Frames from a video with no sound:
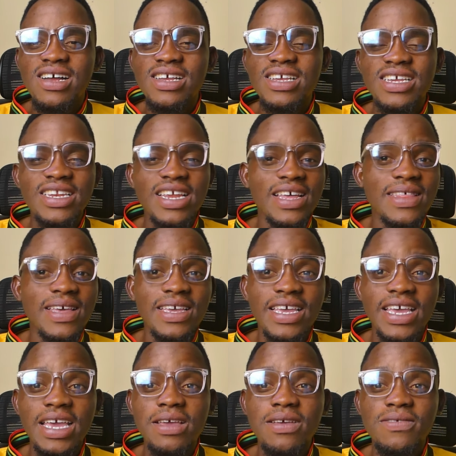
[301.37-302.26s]
in other
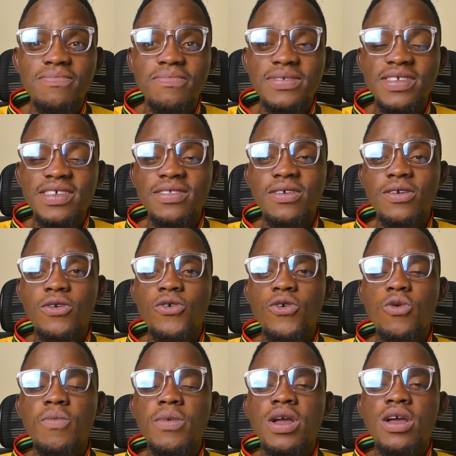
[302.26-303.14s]
games in the
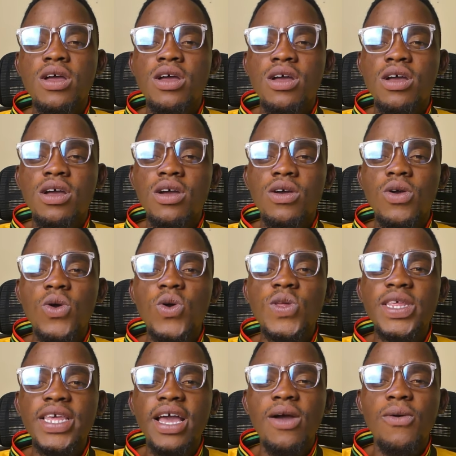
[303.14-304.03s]
group
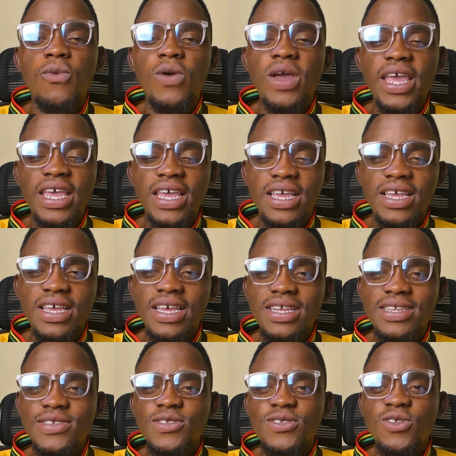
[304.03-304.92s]
go their way.
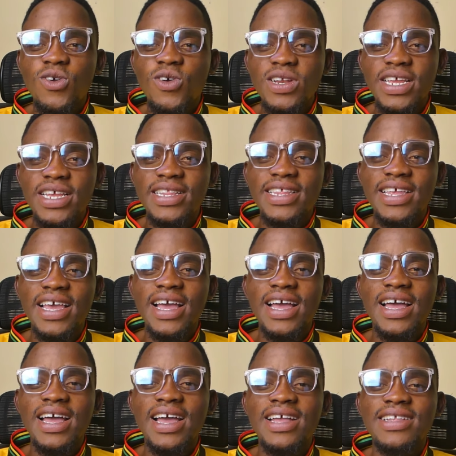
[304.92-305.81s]
It's not in
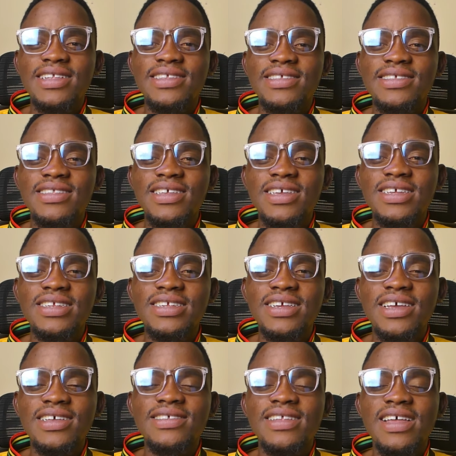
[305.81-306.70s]
their hands. They
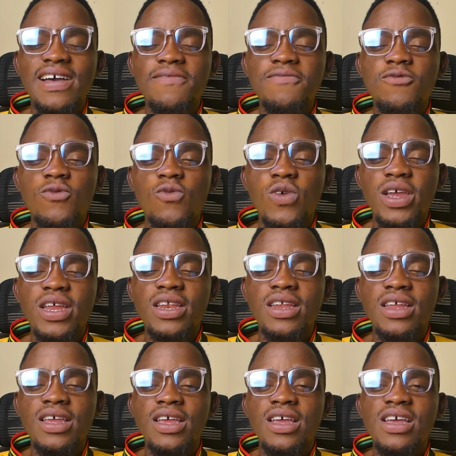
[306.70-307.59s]
just have to
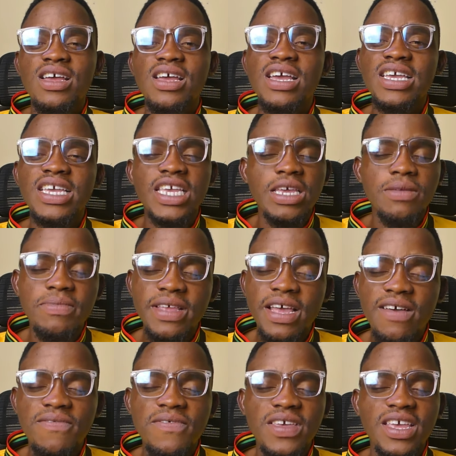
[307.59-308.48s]
win and keep
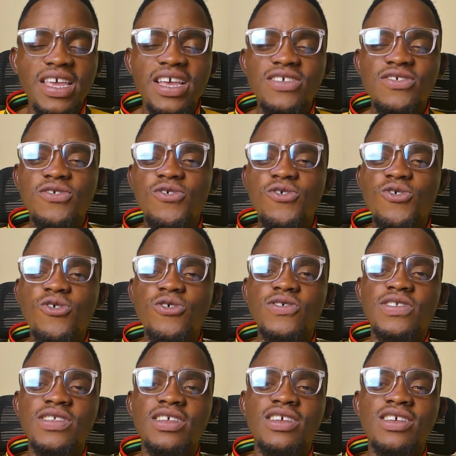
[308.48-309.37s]
their fingers
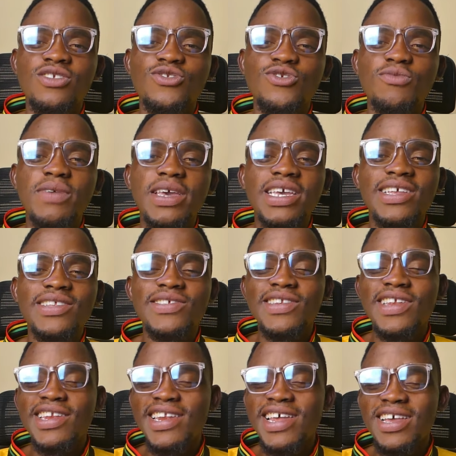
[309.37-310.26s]
crossed to make it
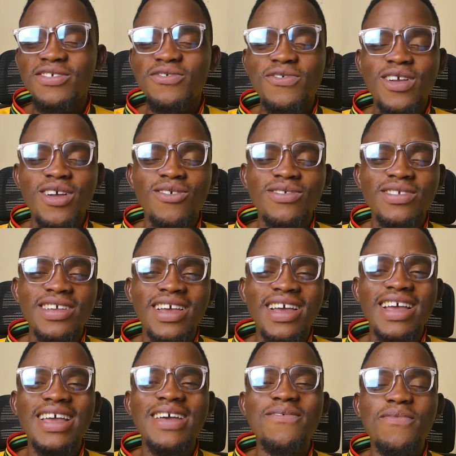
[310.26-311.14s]
to the next round.
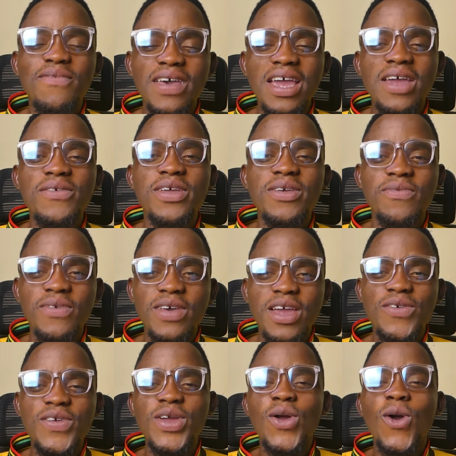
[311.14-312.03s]
a very,
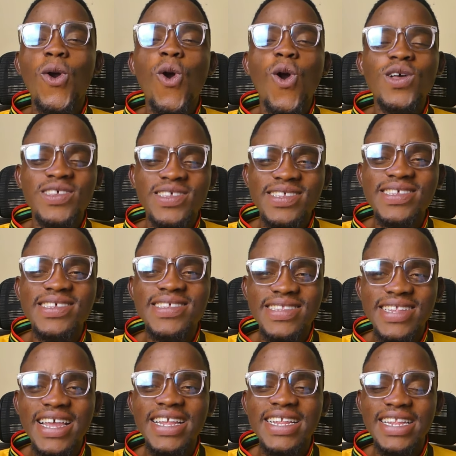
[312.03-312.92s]
very
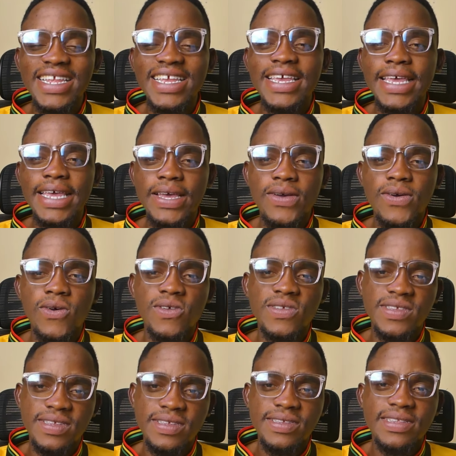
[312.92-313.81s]
consistently
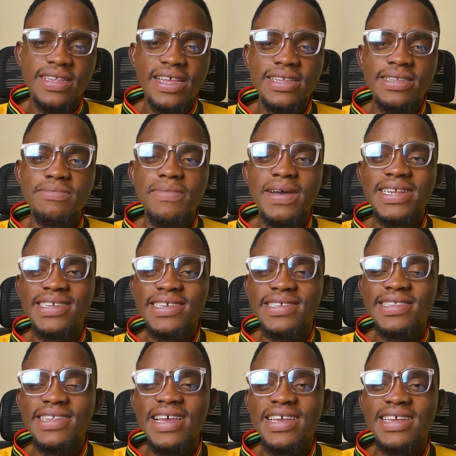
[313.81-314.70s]
inconsistent
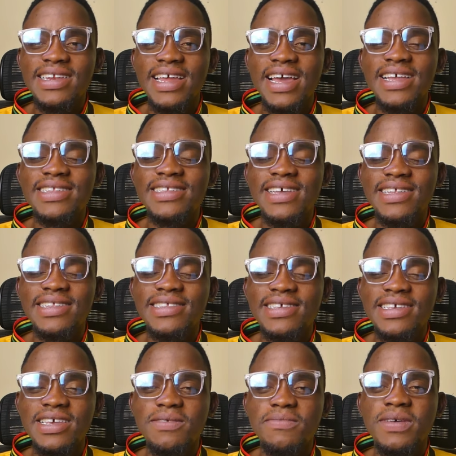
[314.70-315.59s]
Manchester United
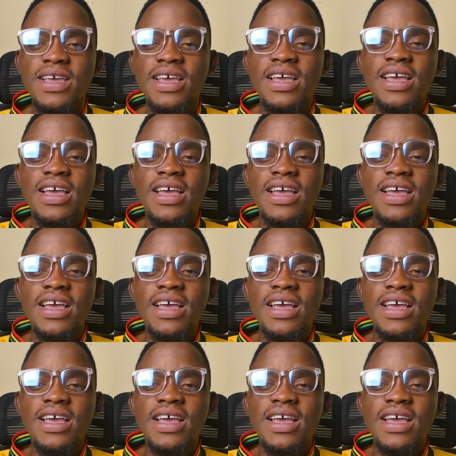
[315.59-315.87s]
team